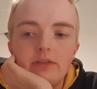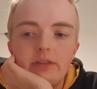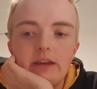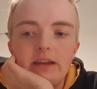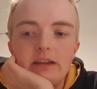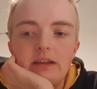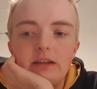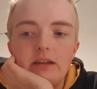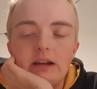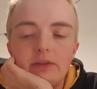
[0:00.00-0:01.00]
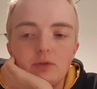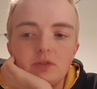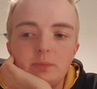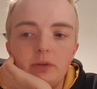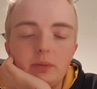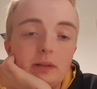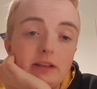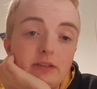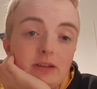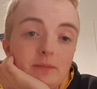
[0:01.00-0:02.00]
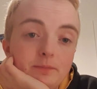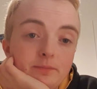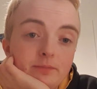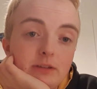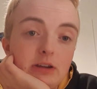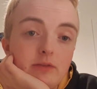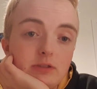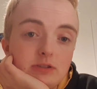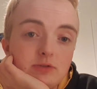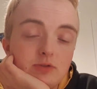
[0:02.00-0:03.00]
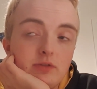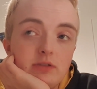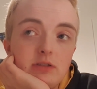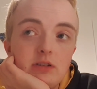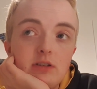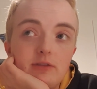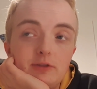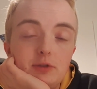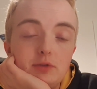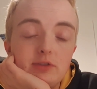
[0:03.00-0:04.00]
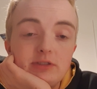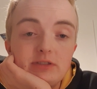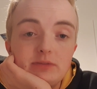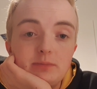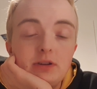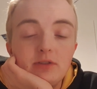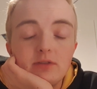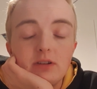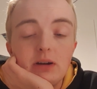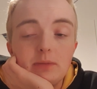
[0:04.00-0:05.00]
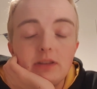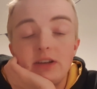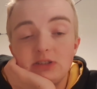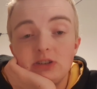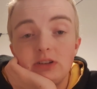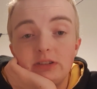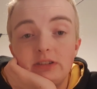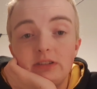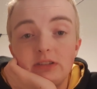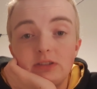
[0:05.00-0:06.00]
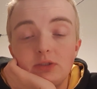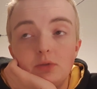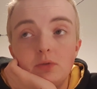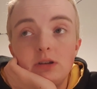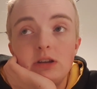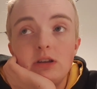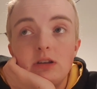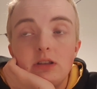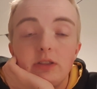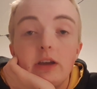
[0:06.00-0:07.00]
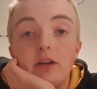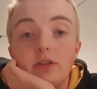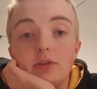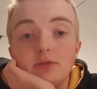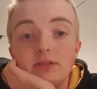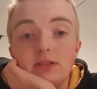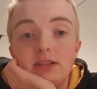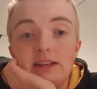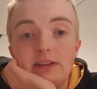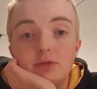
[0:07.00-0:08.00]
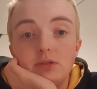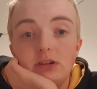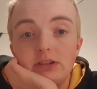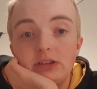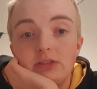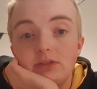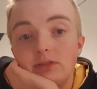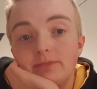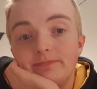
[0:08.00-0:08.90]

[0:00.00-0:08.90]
They have a responsibility over the children. For the period of time that child is at school, they are those legal guardians.